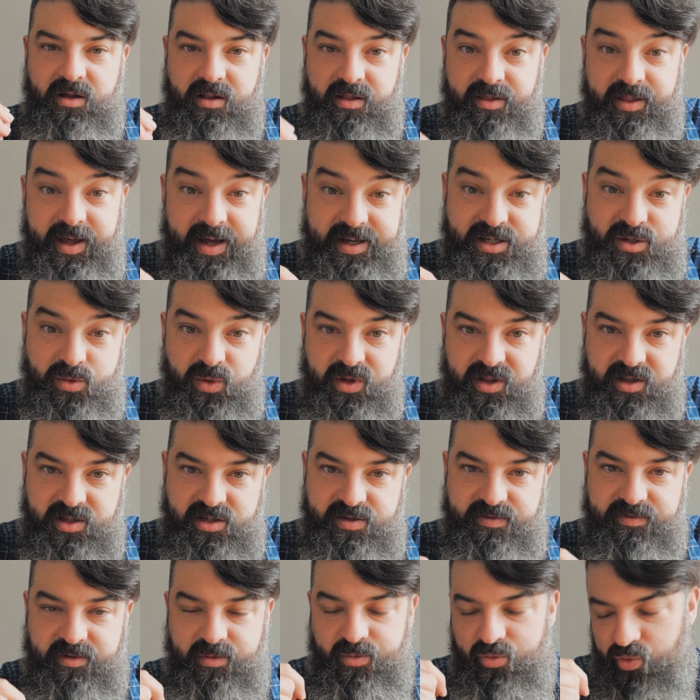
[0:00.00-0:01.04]
that's when
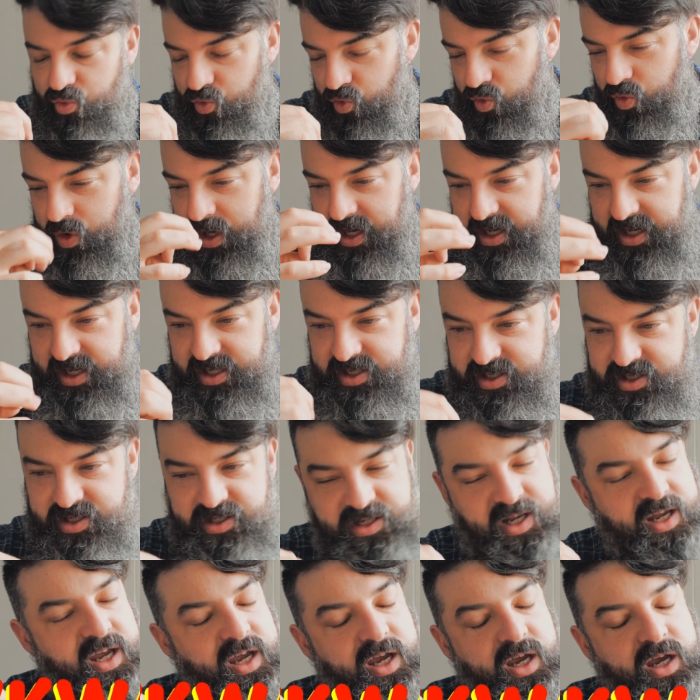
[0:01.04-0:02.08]
this film really
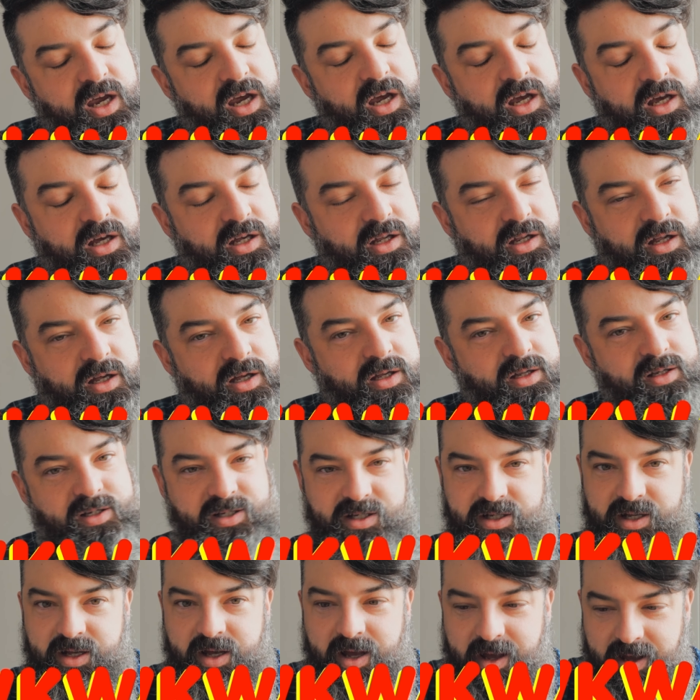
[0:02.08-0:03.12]

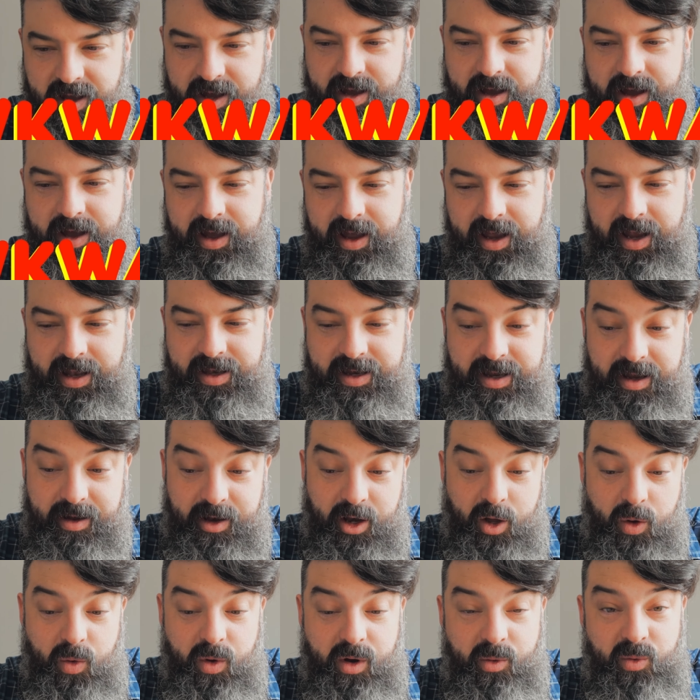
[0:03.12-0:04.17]
sings. And yeah,
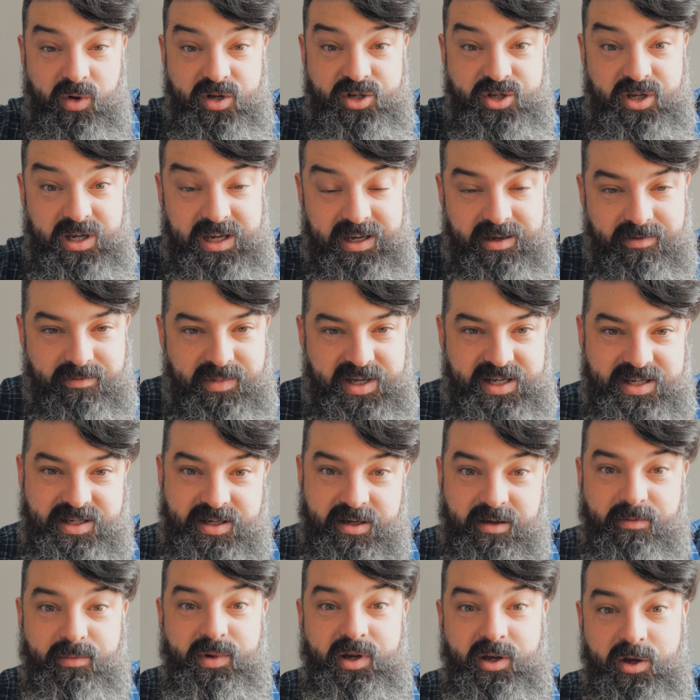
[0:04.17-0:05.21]
no one wants to hear me
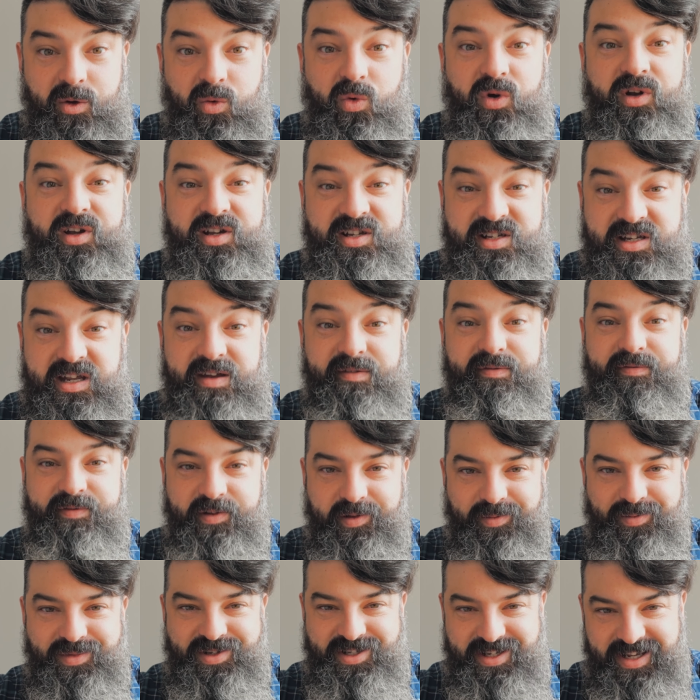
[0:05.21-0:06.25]
sing, but you want to see
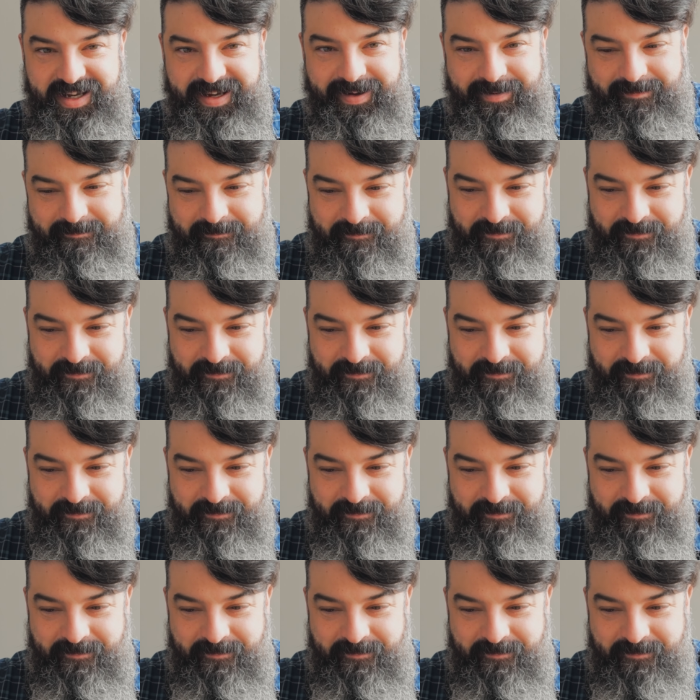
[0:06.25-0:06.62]
film sing.